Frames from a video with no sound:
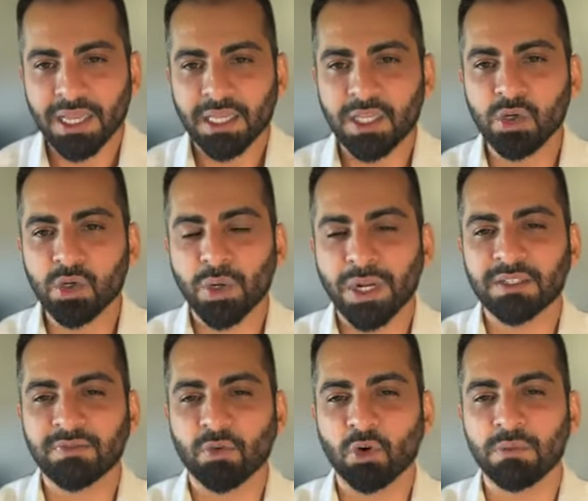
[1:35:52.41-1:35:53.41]
he who
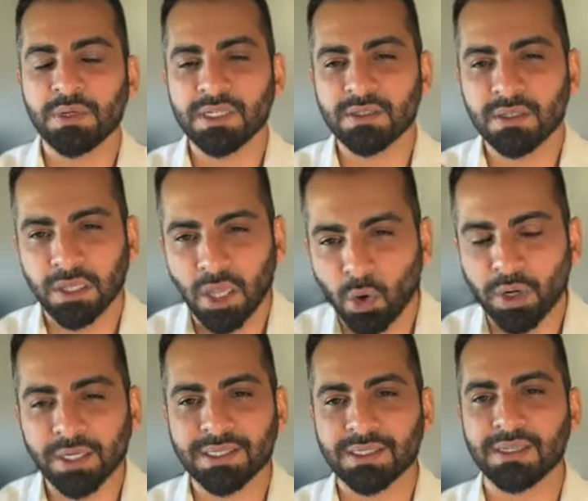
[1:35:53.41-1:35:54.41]
transformed his lower
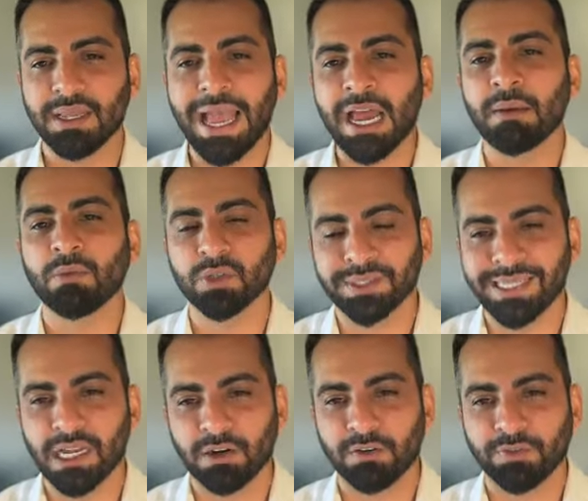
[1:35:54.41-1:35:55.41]
animal
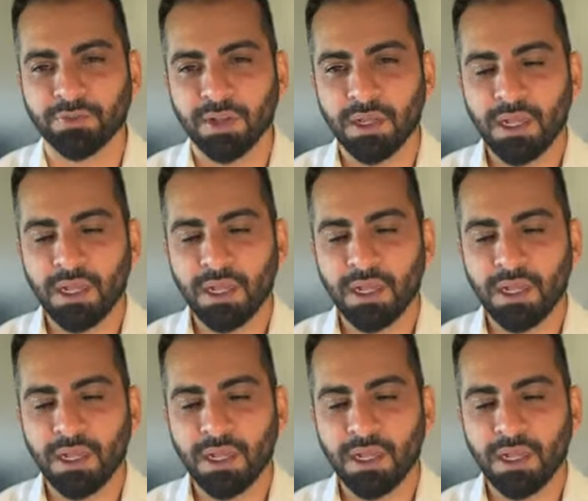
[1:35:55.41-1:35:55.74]
self,